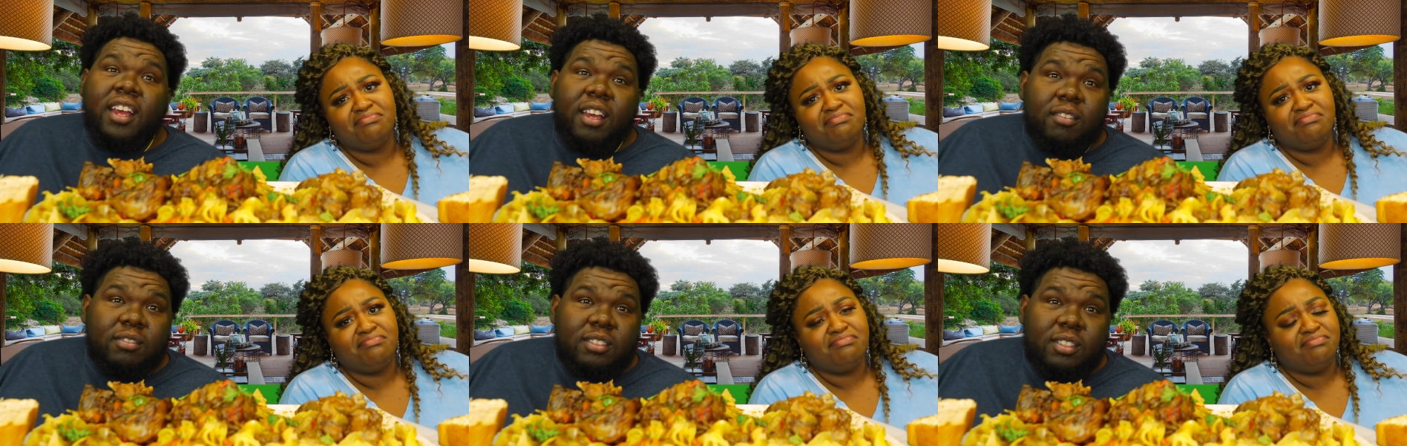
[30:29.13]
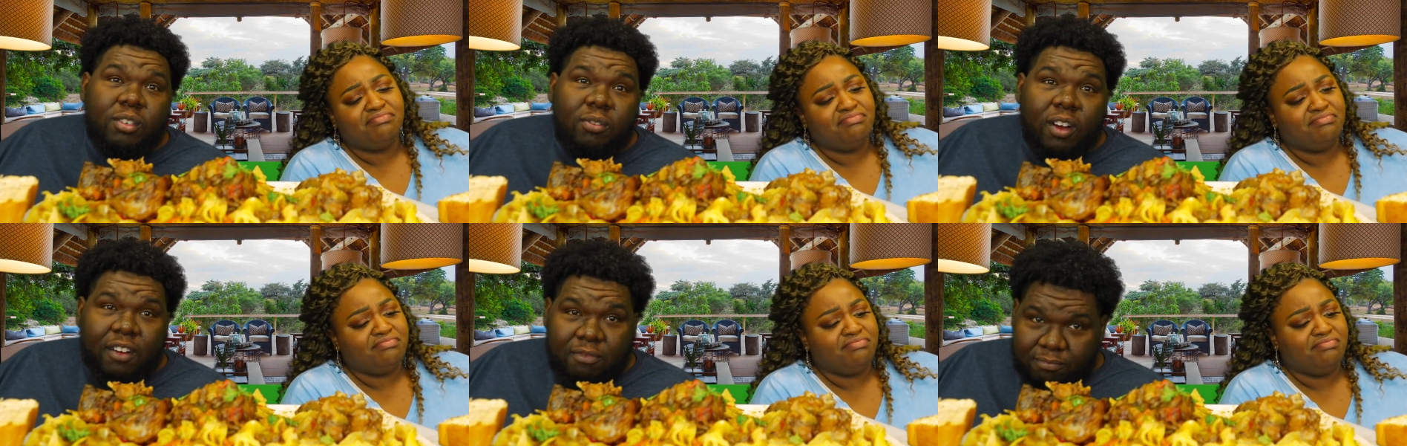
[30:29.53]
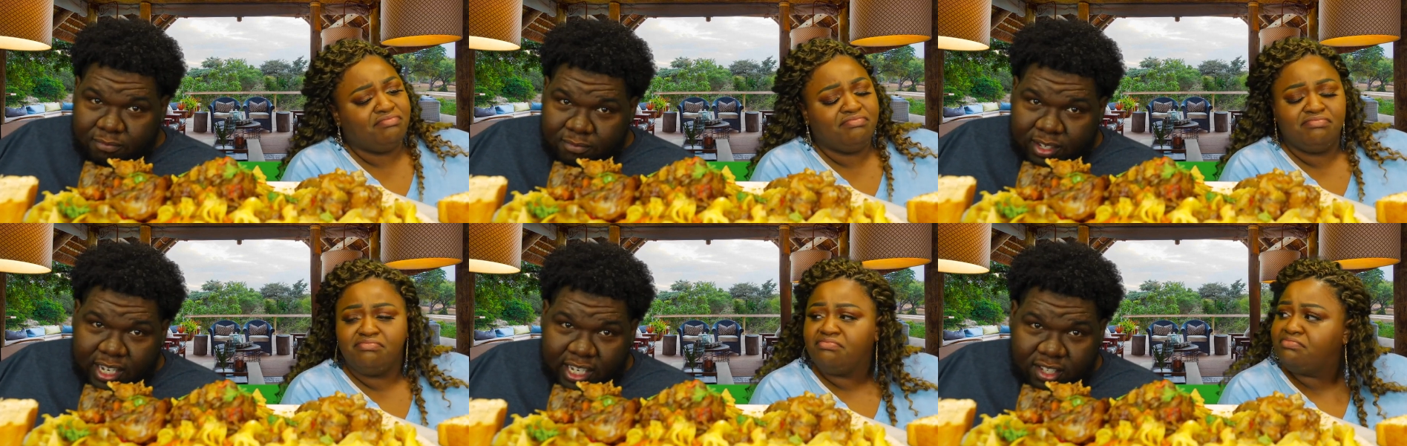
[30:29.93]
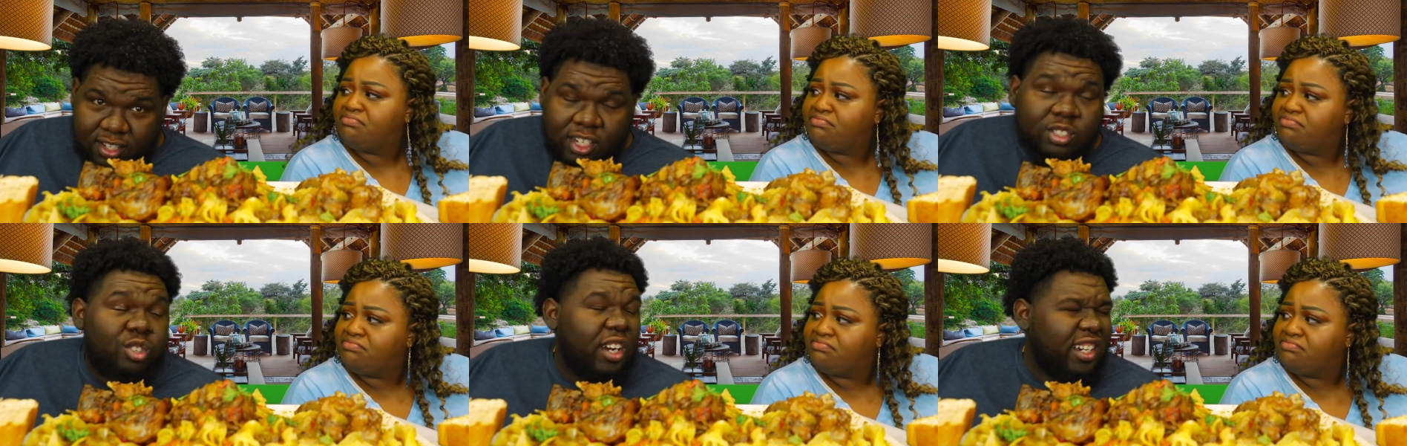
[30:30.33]
Speaker 1: It was two of them. When they
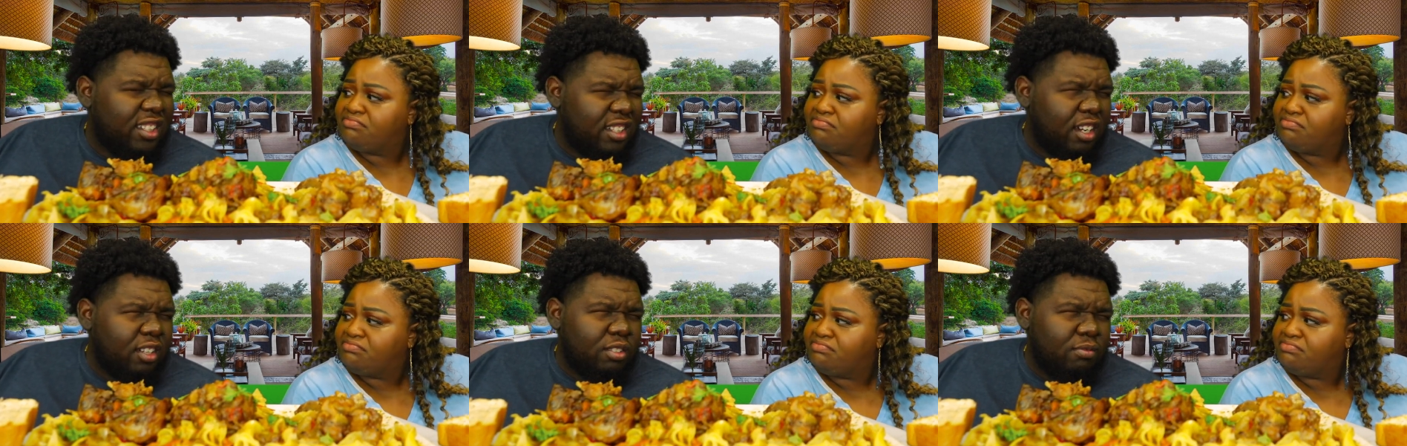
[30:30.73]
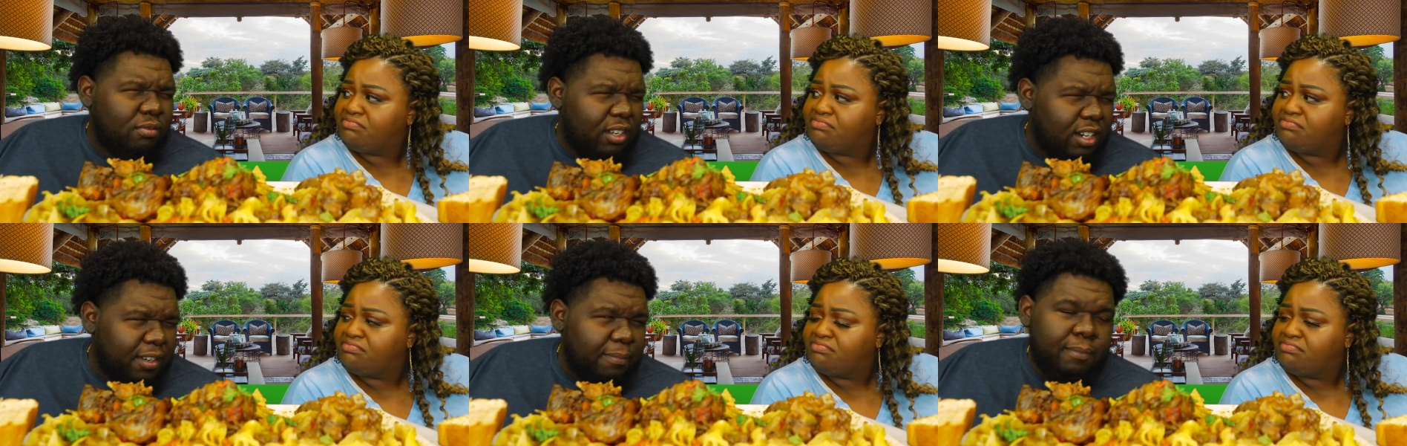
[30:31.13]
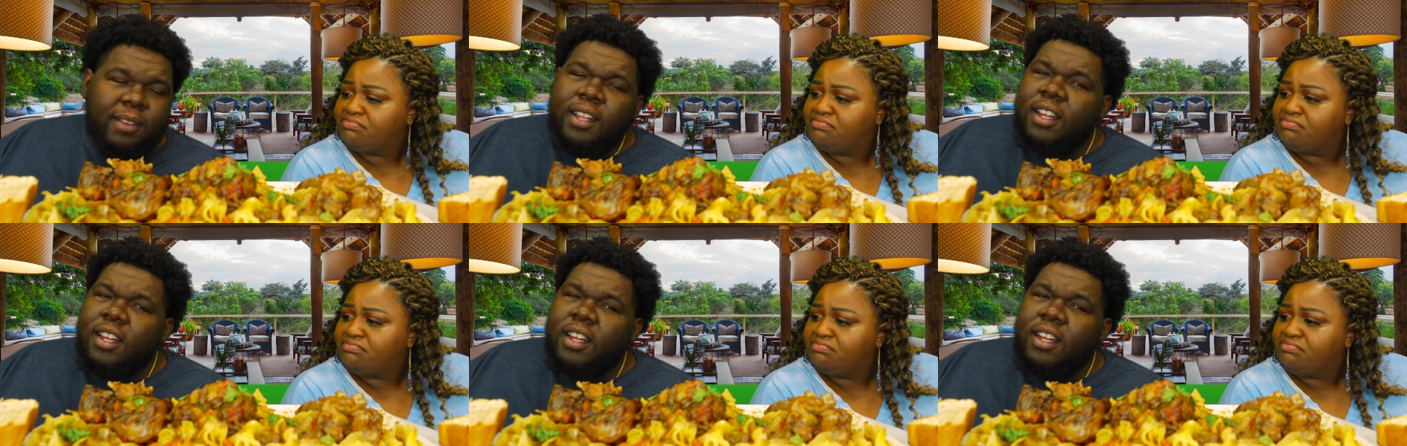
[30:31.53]
uh, Trey Songz was one of them.